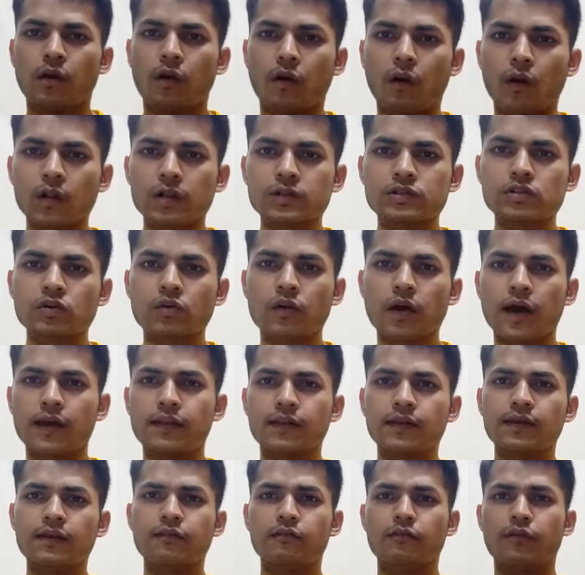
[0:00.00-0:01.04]
Also, I
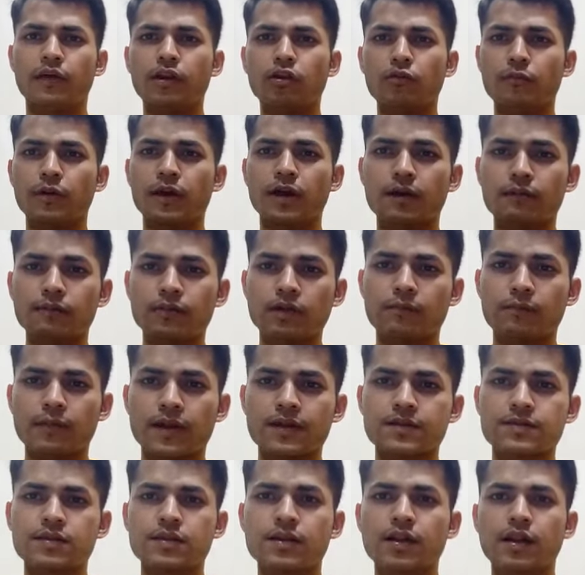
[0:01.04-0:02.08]
think when you become the
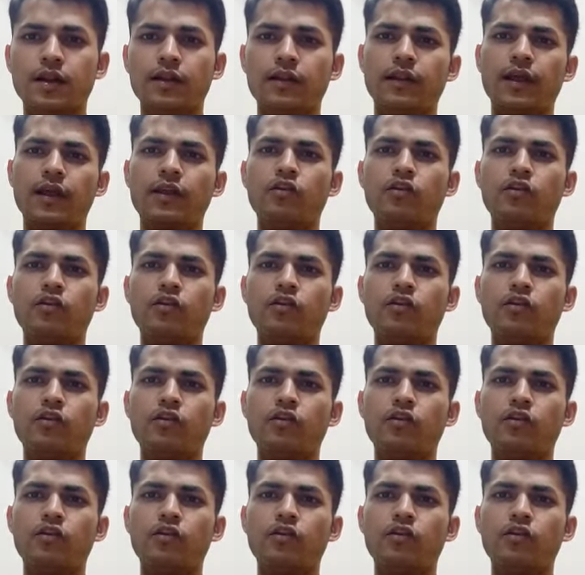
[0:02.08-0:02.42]
president,